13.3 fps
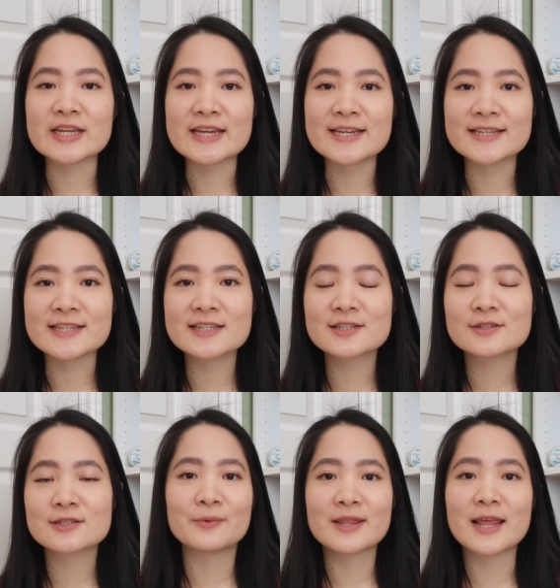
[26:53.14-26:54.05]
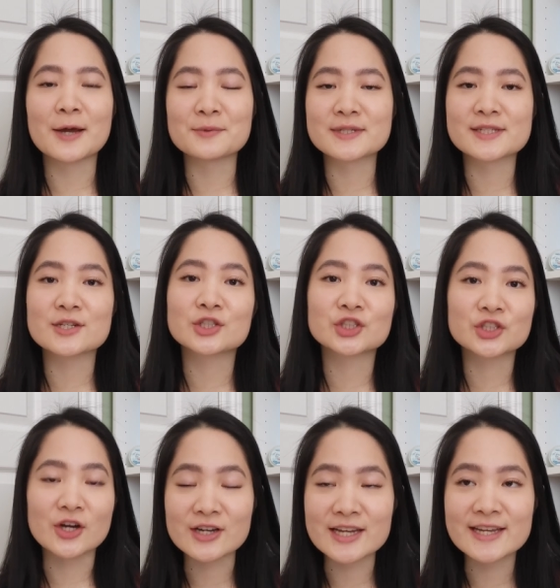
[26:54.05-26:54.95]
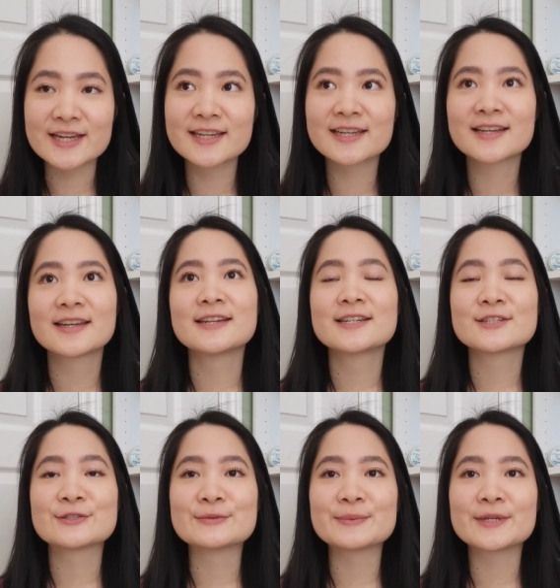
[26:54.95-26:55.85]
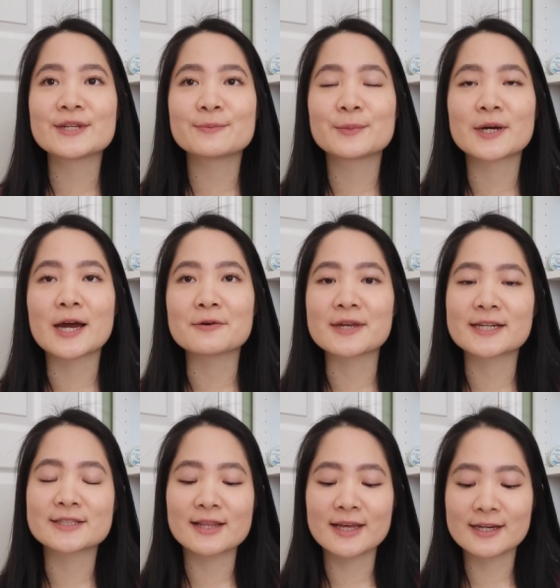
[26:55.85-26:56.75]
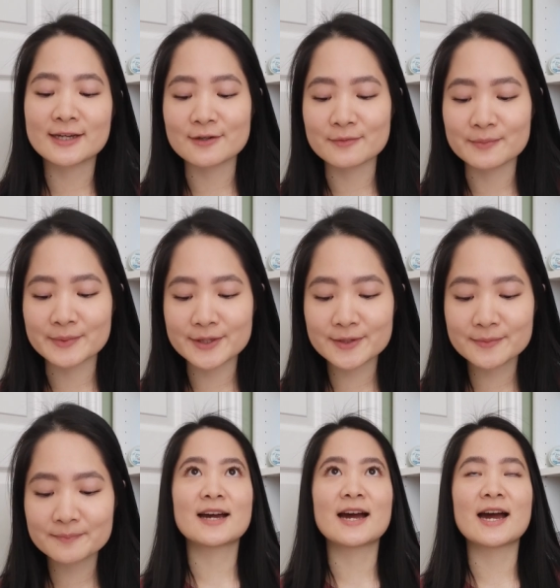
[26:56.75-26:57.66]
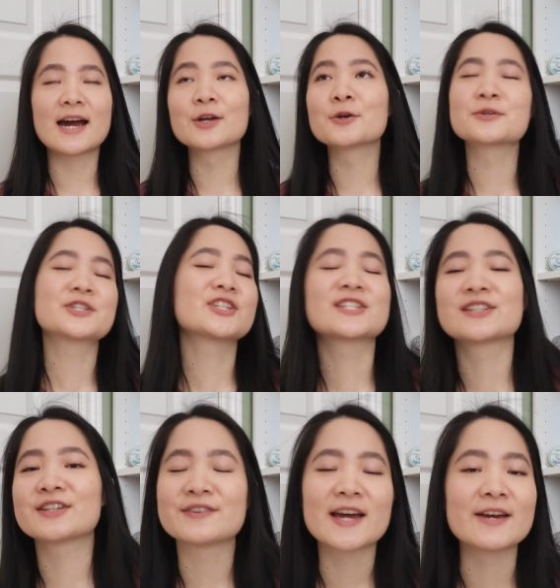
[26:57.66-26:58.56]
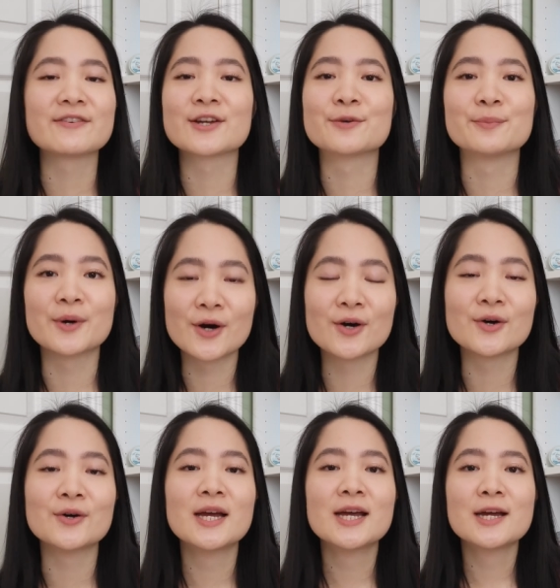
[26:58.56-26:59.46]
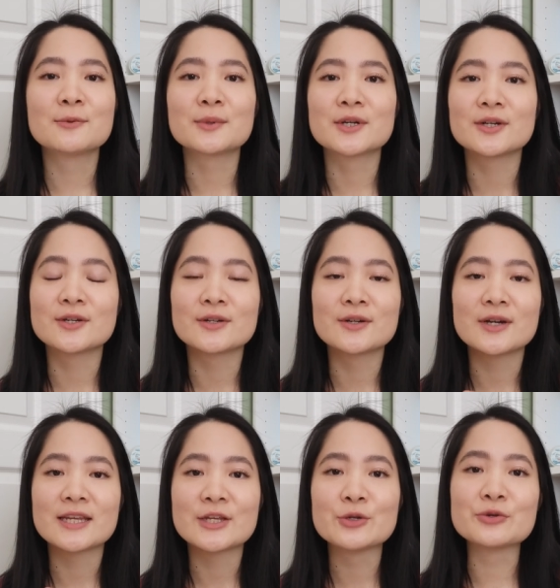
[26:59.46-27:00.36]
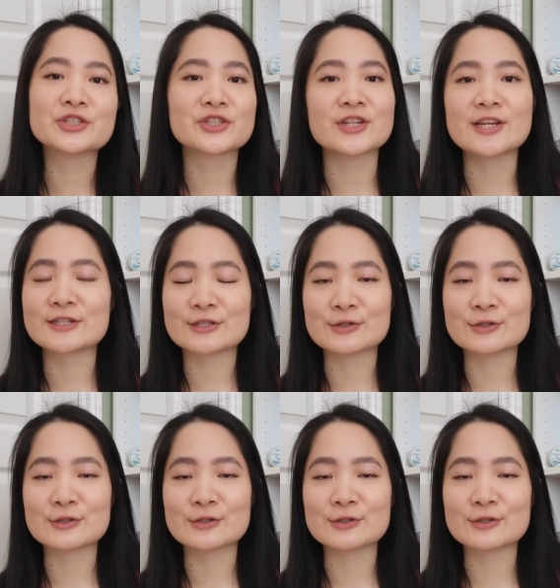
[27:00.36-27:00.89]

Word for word: is. That was shocking to me, but I'll get to that in a bit. I always just love having a ball where huge things